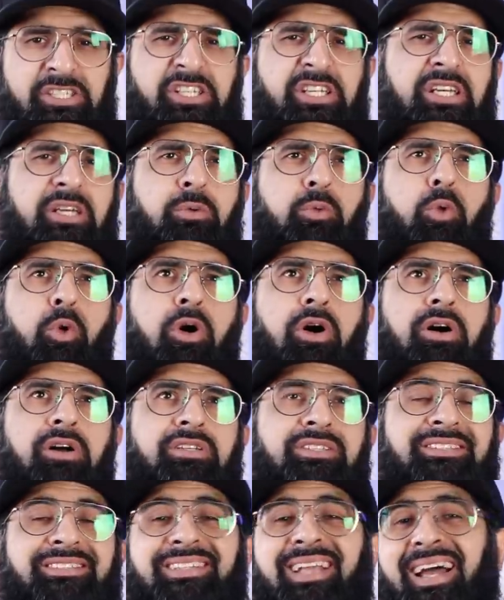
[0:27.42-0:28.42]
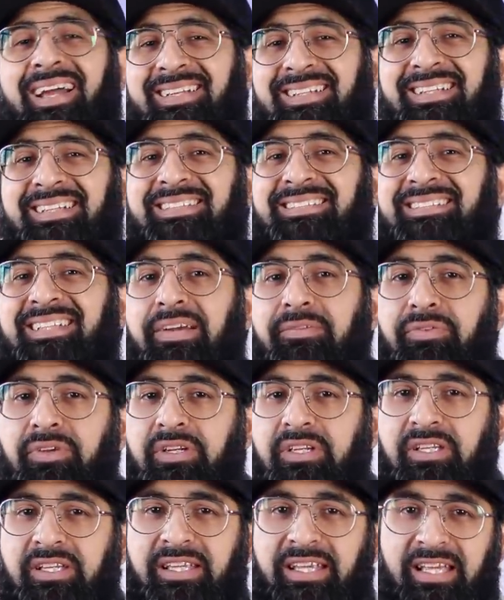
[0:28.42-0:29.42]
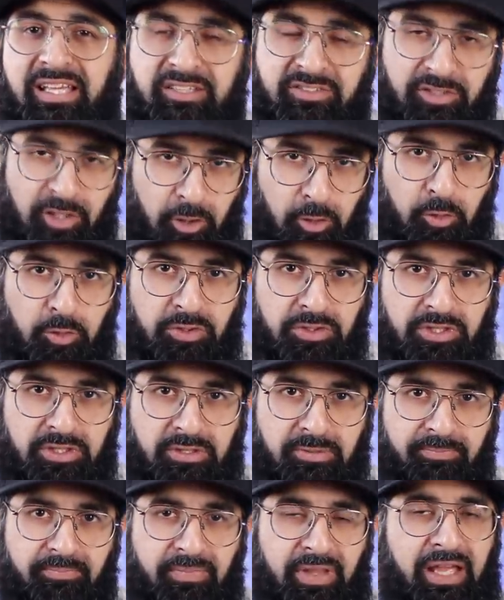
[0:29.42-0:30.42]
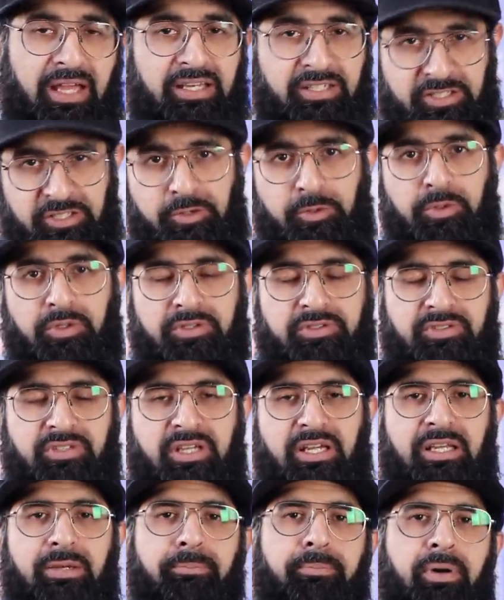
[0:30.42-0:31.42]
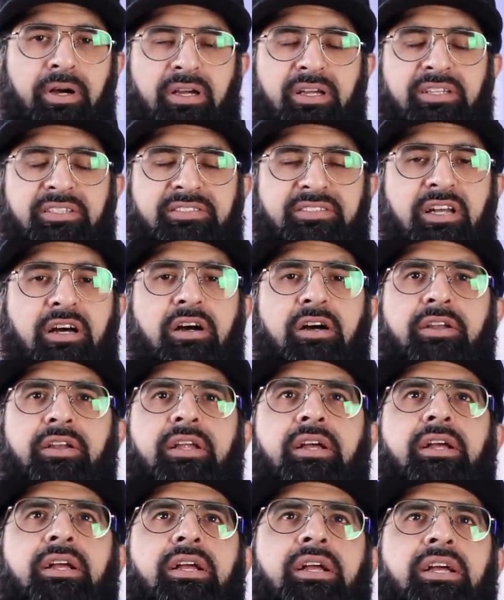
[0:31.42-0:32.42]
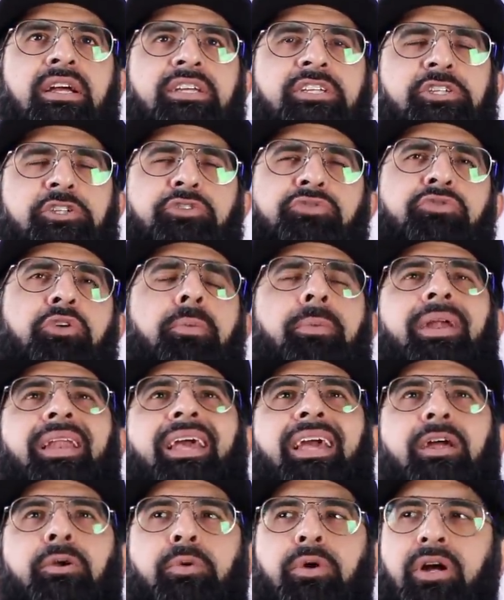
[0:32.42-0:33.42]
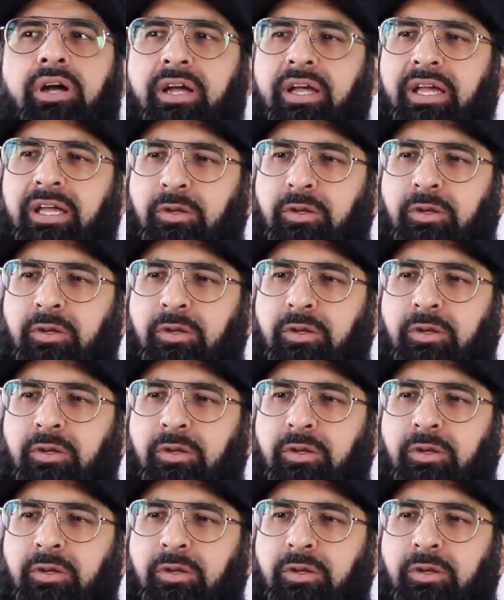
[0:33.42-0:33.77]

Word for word: She was 97 years old and she was in Pakistan. She was from an era